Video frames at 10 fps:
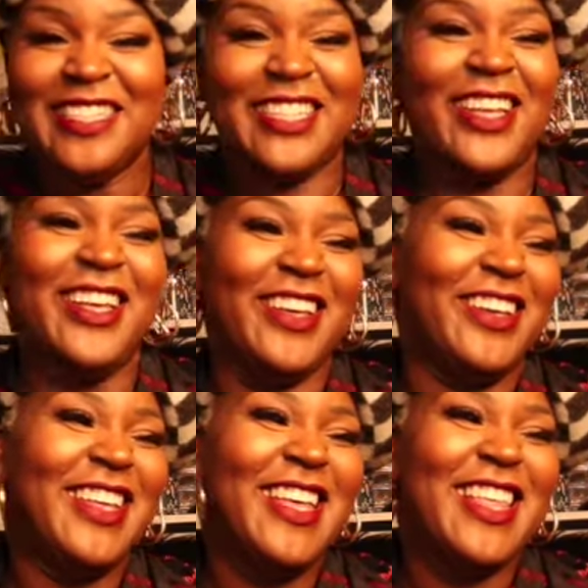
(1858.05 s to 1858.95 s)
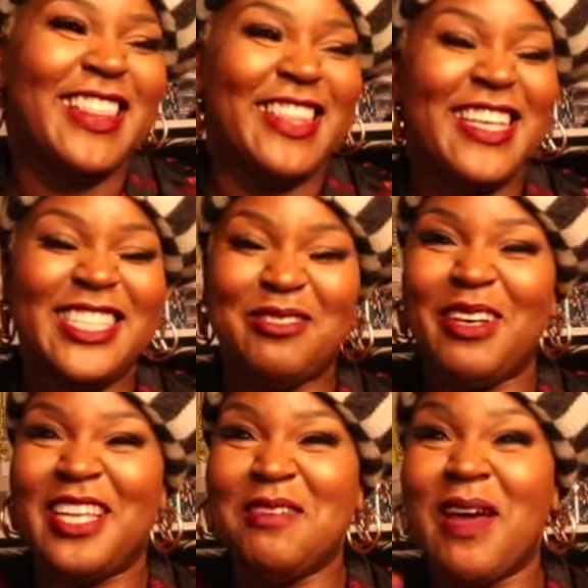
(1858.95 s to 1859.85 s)
So this
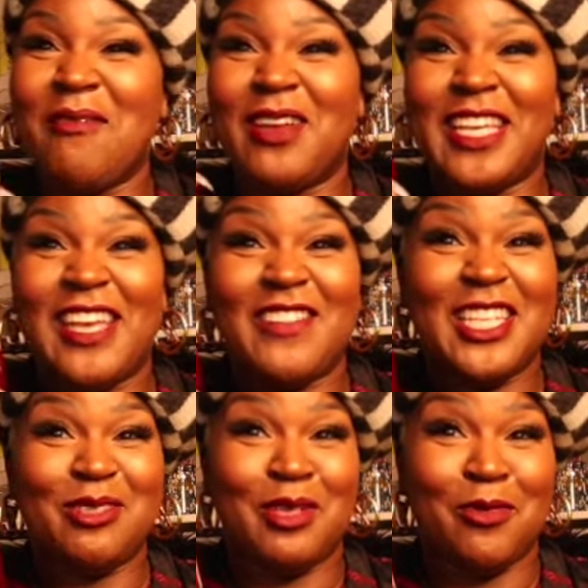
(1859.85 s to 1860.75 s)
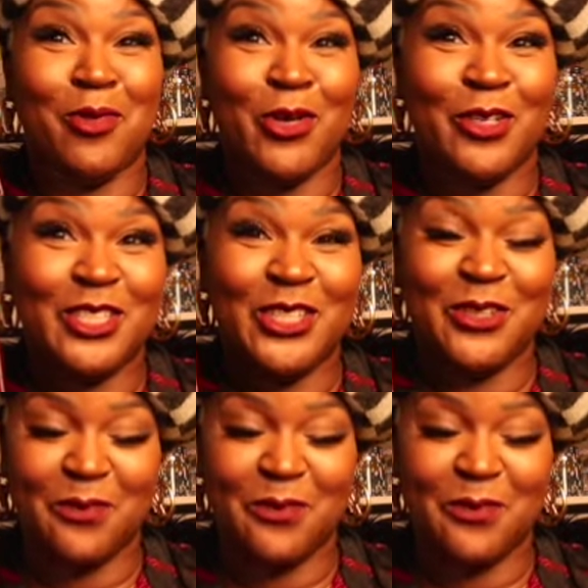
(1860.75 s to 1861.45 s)
one, you might want to give this one a whirl too.